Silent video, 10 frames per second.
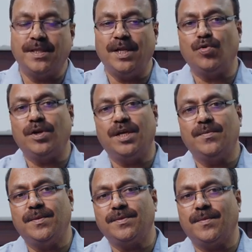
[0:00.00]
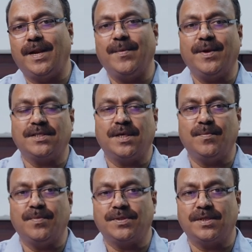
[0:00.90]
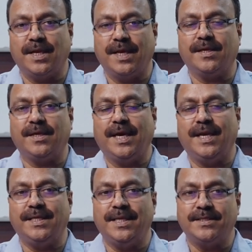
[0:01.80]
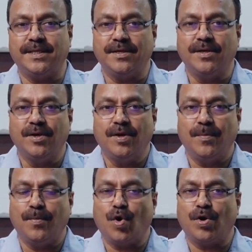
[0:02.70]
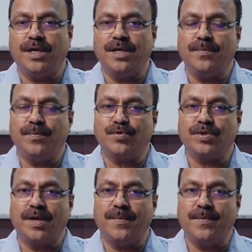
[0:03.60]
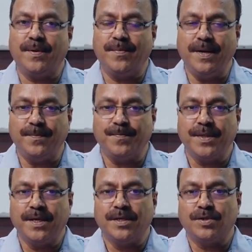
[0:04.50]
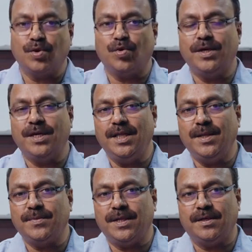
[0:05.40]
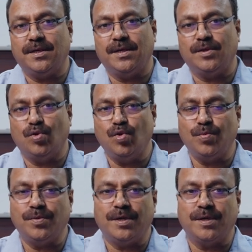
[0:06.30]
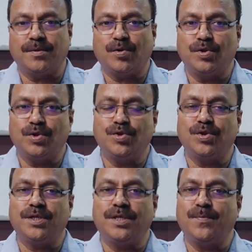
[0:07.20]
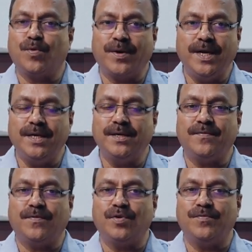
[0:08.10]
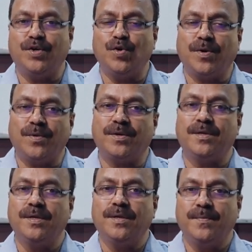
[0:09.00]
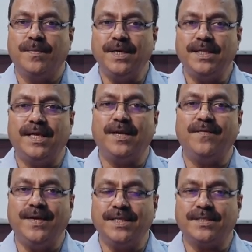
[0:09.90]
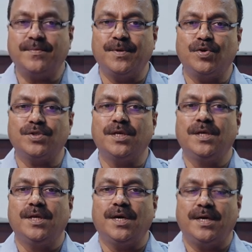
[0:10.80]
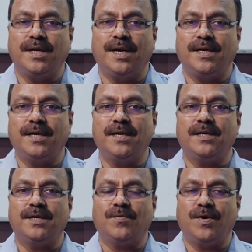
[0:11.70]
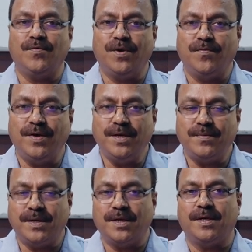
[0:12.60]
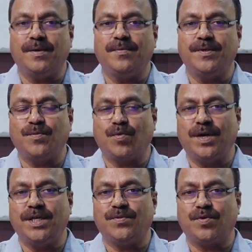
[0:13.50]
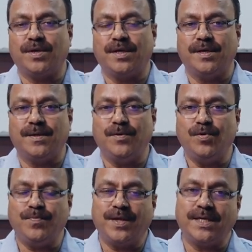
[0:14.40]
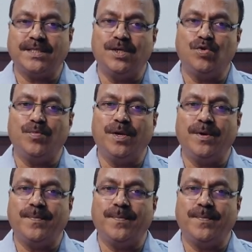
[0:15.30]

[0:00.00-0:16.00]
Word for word: then you can give them some live examples. Like Gyani Jail Singh blocked Indian Postal Amendment Bill. So you can tell them that uh, though uh, Constitution doesn't provide uh, for veto power, but there are ways, because under Article uh, one eleven, uh, which provides for uh, you know assent to bill